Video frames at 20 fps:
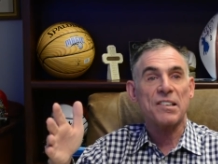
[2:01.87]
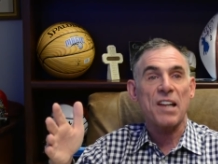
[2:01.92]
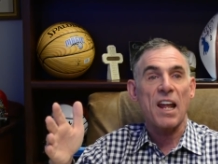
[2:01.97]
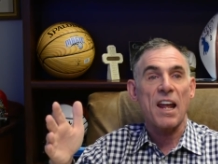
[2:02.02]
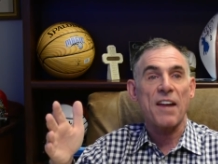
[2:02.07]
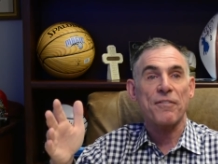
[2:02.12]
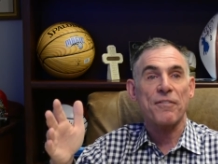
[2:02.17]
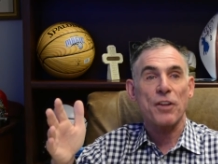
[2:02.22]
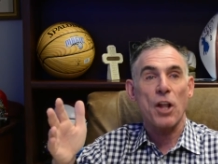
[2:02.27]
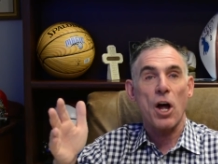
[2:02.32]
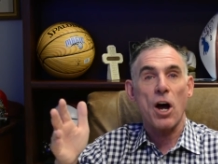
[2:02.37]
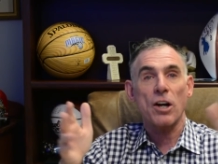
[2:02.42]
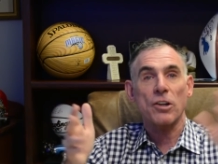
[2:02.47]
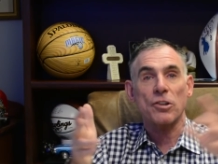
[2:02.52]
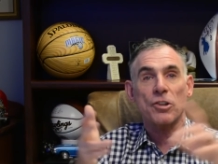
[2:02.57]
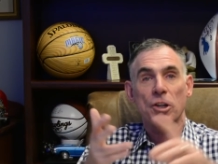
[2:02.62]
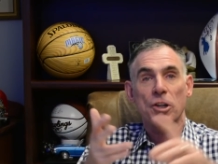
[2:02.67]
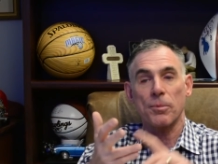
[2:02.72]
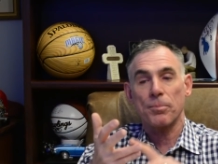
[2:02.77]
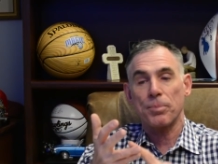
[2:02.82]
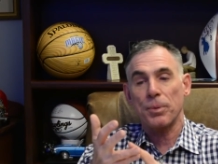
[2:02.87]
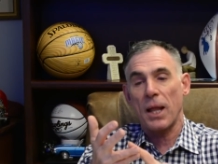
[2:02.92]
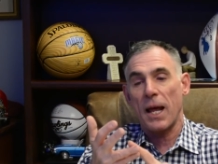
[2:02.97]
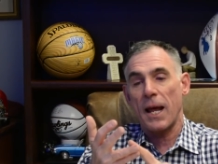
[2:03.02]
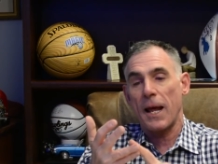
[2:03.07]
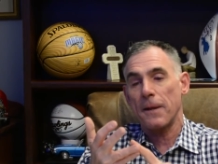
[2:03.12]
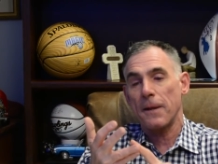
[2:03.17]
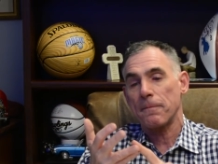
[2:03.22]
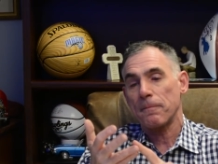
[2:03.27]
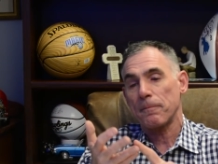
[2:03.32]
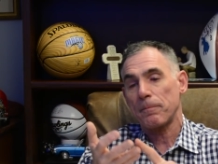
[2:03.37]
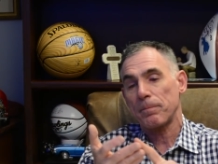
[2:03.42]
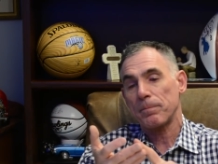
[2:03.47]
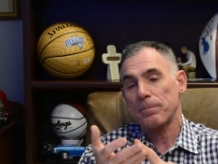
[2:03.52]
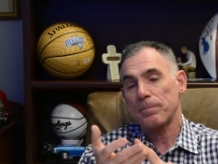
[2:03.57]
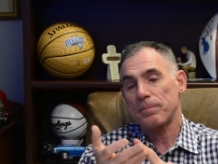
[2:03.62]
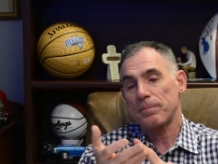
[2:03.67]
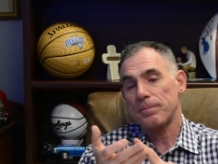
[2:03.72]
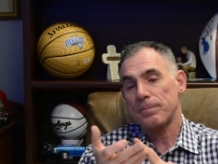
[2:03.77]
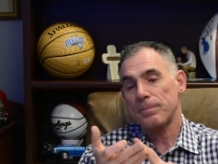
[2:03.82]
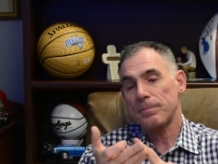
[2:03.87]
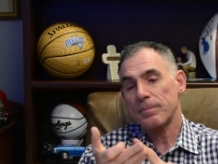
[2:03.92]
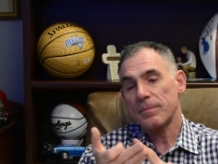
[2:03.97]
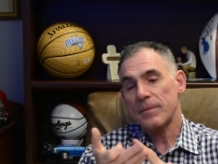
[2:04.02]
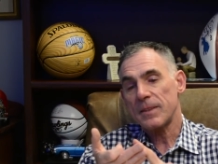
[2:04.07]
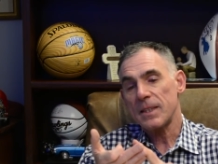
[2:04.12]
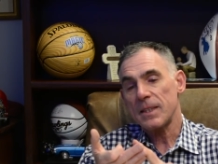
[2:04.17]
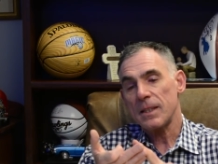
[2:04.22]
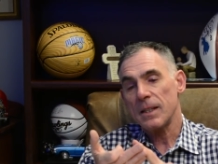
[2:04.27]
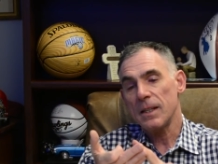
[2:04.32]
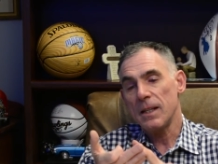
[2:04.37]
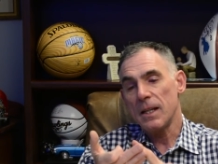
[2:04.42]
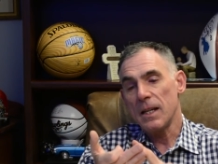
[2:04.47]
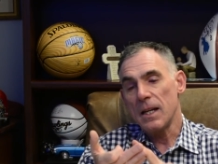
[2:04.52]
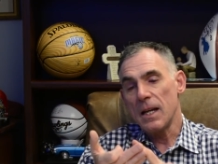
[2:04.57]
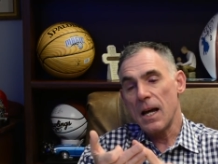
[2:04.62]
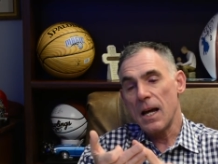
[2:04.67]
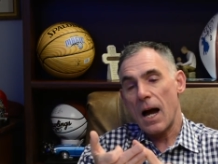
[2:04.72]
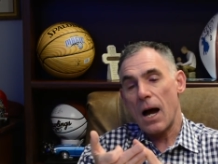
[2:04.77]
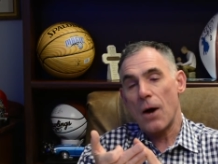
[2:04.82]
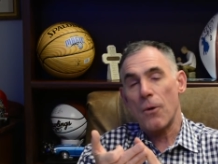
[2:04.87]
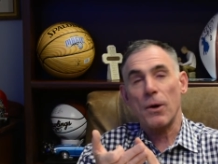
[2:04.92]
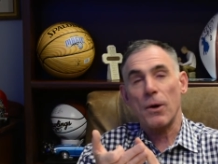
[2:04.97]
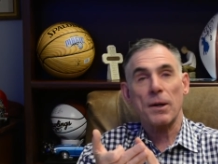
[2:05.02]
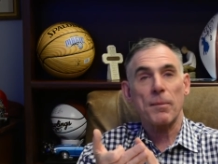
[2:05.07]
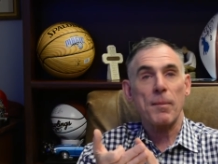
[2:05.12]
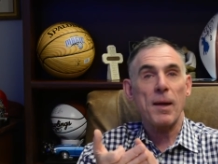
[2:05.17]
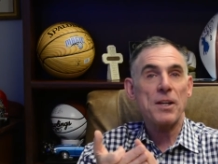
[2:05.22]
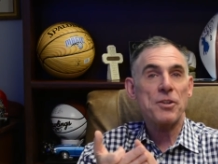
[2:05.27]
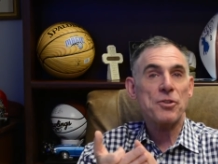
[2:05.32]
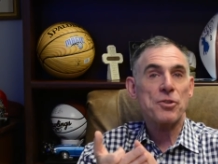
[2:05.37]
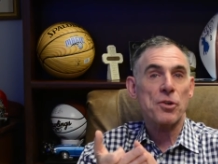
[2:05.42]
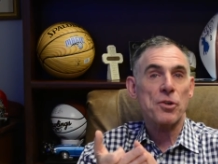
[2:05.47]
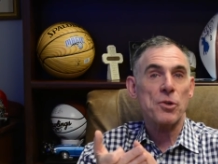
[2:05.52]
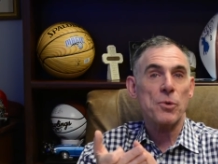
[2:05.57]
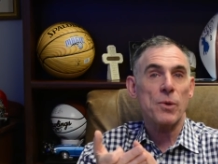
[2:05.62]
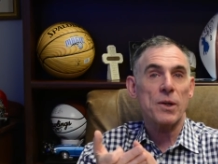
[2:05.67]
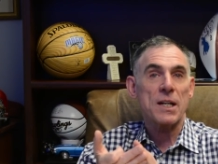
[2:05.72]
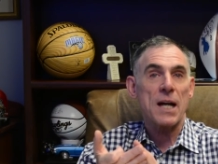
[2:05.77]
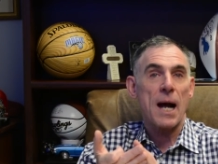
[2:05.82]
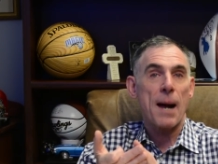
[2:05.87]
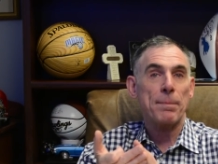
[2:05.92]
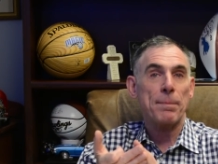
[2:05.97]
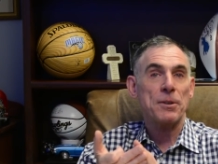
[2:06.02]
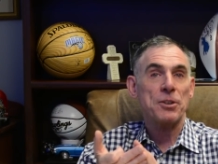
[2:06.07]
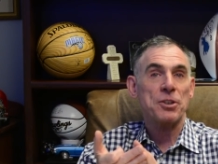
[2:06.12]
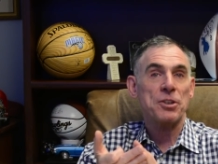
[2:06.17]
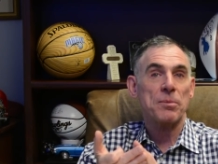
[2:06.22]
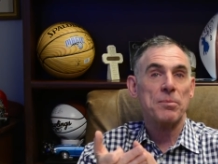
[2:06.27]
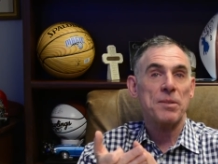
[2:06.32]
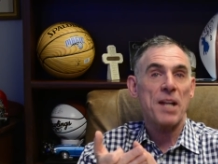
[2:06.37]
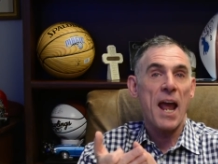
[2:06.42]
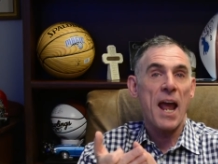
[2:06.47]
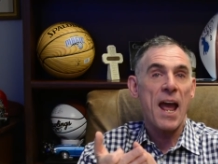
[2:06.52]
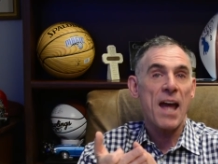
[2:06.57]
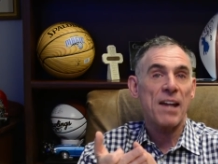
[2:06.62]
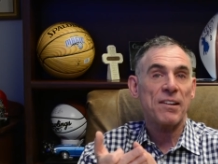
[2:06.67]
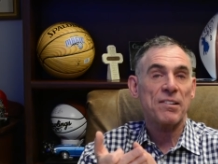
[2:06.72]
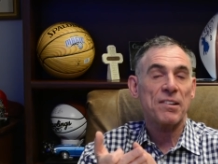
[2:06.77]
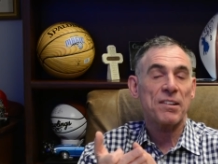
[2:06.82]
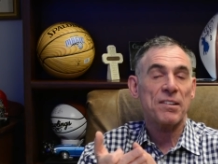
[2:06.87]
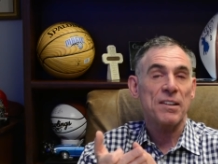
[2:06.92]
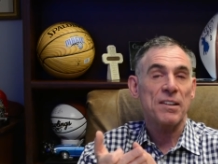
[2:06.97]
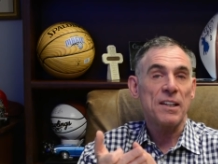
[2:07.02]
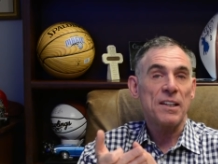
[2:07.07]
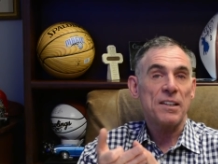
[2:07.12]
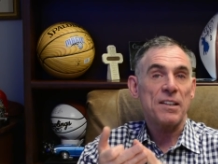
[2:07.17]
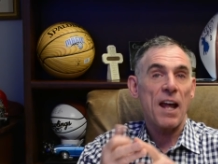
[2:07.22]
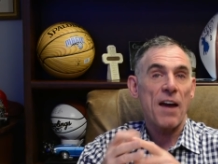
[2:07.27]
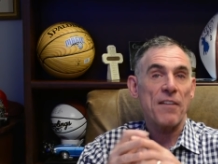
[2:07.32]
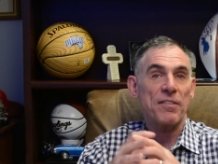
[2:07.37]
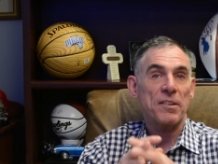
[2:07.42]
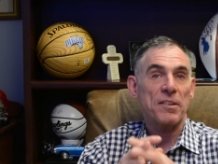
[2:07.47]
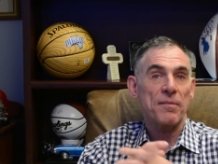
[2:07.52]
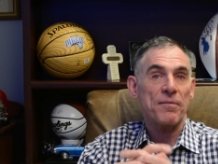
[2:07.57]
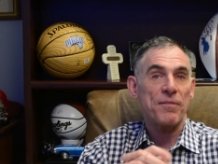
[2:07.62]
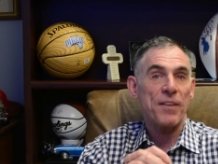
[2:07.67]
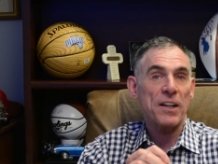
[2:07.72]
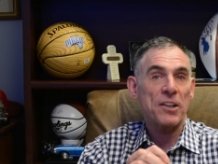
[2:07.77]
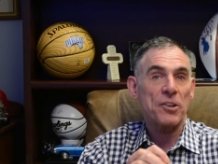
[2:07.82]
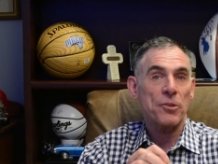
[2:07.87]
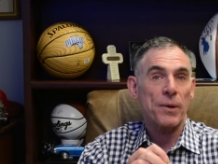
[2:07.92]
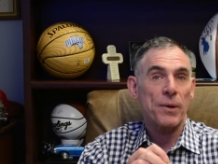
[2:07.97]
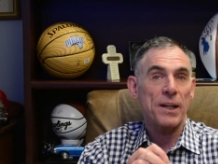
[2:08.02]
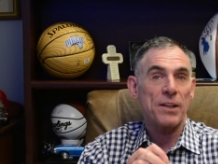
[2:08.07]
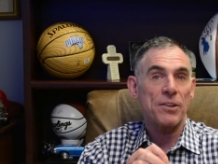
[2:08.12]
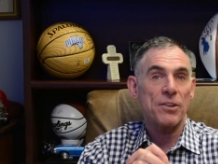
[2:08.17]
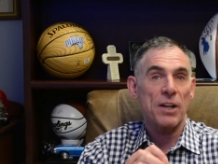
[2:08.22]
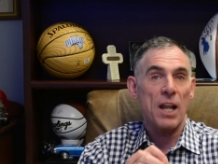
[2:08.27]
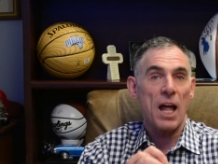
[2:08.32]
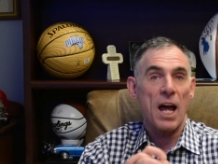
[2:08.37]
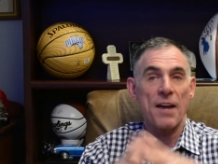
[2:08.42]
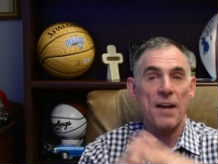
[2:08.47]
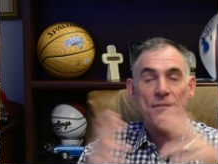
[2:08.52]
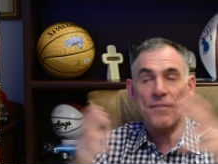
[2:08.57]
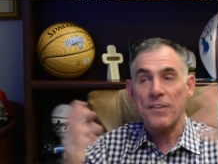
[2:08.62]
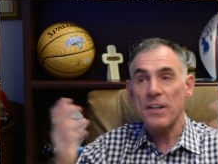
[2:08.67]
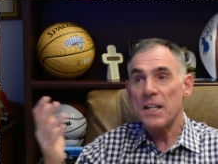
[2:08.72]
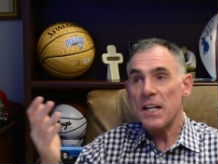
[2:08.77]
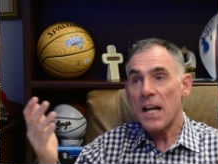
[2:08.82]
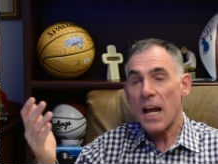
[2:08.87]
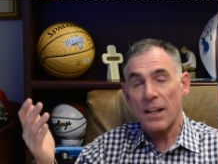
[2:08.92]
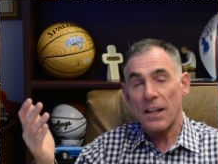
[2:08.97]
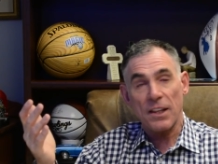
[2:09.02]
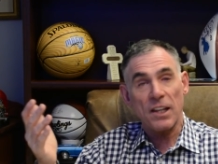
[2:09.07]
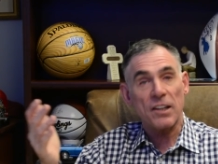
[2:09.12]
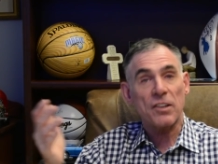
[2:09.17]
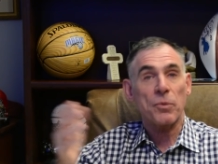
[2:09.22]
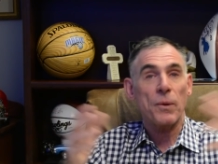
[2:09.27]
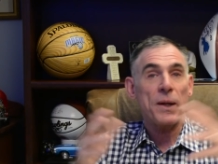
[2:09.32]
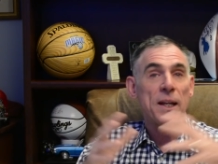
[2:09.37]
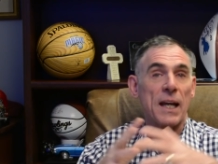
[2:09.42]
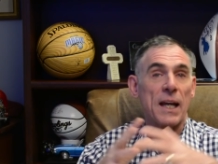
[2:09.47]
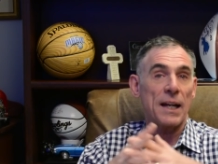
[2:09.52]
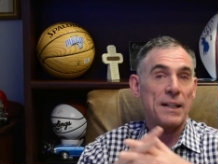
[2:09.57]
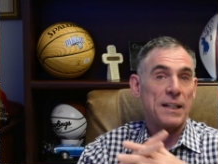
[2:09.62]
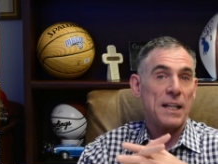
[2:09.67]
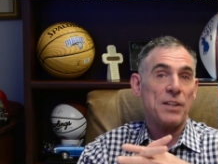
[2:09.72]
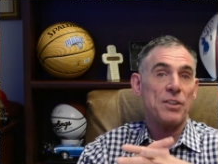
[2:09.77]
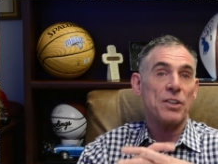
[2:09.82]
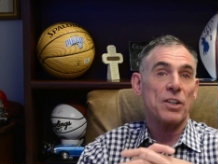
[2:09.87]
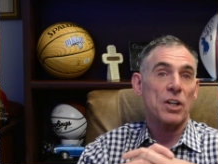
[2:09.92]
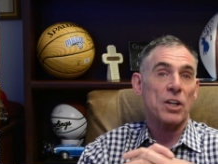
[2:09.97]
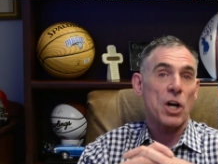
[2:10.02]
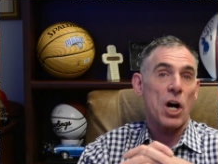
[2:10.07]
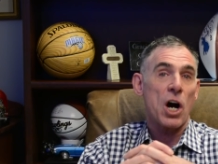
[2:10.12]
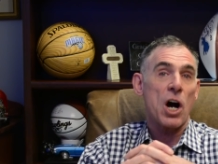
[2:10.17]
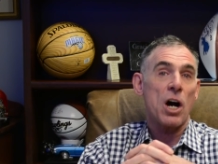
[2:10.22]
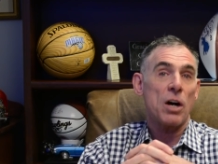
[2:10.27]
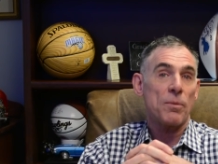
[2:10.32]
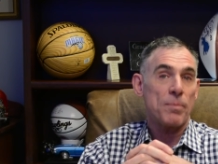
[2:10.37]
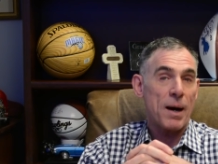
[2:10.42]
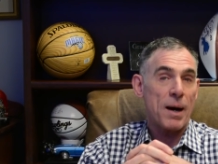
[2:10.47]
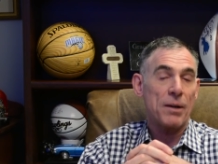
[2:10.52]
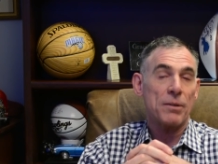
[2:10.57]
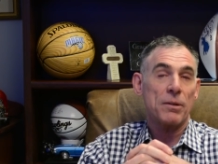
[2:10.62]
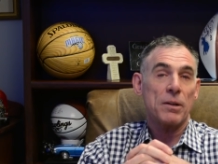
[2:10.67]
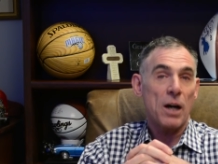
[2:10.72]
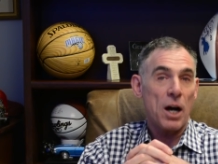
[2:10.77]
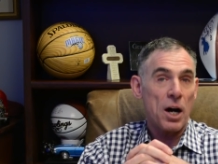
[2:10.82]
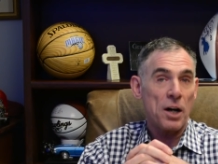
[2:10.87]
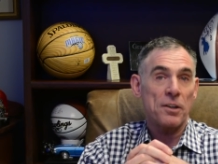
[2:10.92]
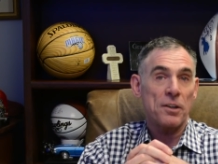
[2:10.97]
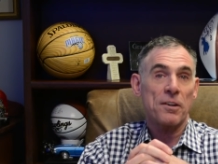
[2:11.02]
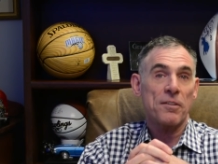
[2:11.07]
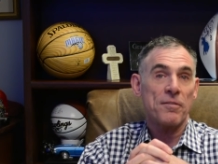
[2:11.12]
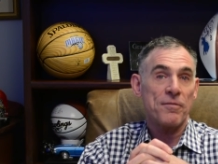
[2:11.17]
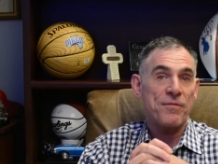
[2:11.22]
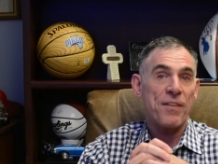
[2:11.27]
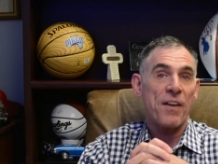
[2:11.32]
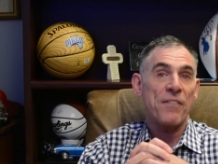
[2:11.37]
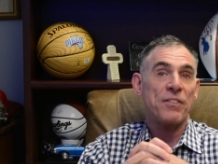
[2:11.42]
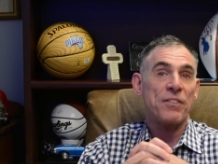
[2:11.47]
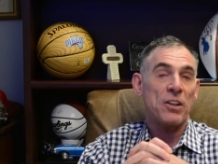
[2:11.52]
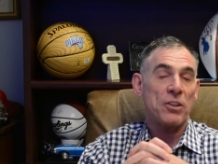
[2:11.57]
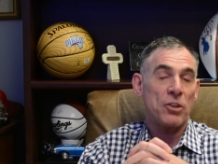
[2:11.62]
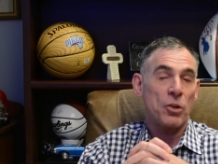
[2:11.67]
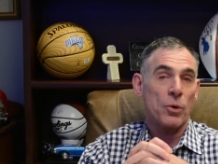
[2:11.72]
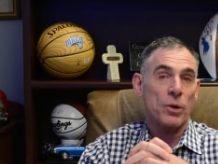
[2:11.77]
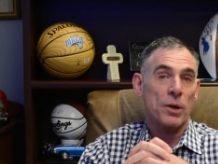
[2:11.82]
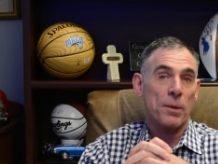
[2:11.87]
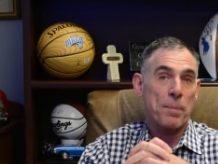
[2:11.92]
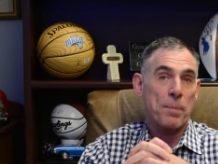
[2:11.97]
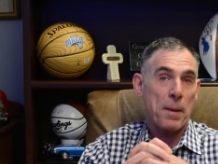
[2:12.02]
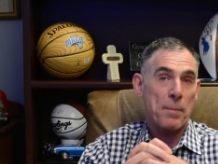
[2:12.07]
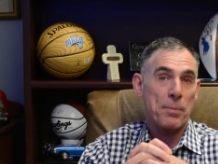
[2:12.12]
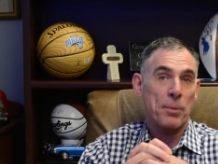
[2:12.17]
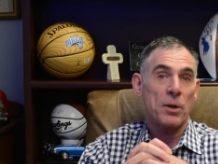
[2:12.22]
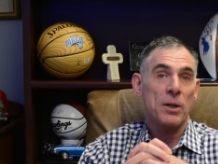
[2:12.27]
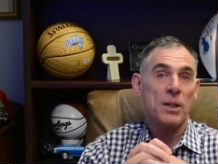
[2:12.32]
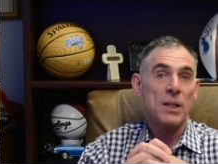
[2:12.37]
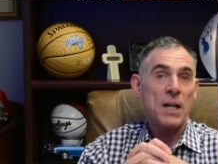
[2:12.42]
safe, long-term plan. I want to make sure you accomplish some tasks to have some victory in your life. And this week, I need you to call about 150, 200 people.